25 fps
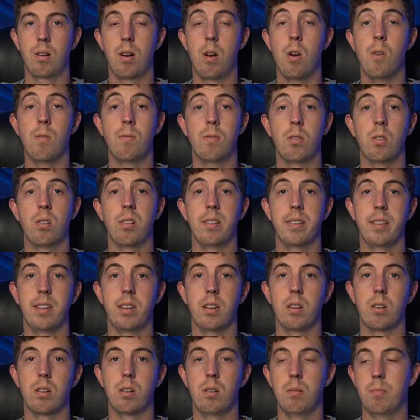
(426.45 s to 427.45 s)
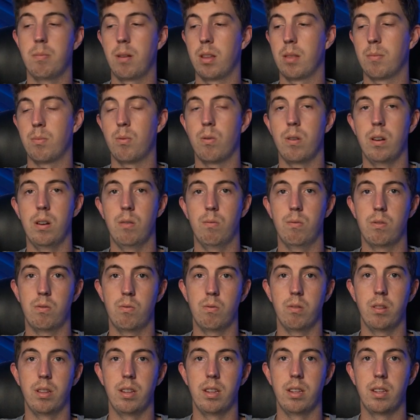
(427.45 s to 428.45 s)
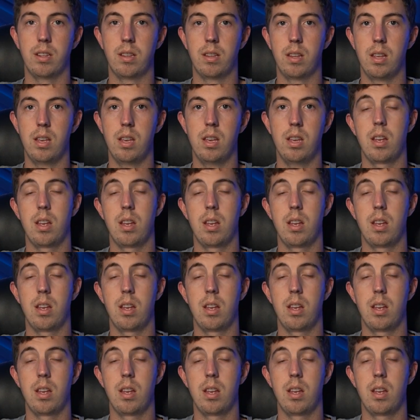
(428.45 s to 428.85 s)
over a year by the point it was released,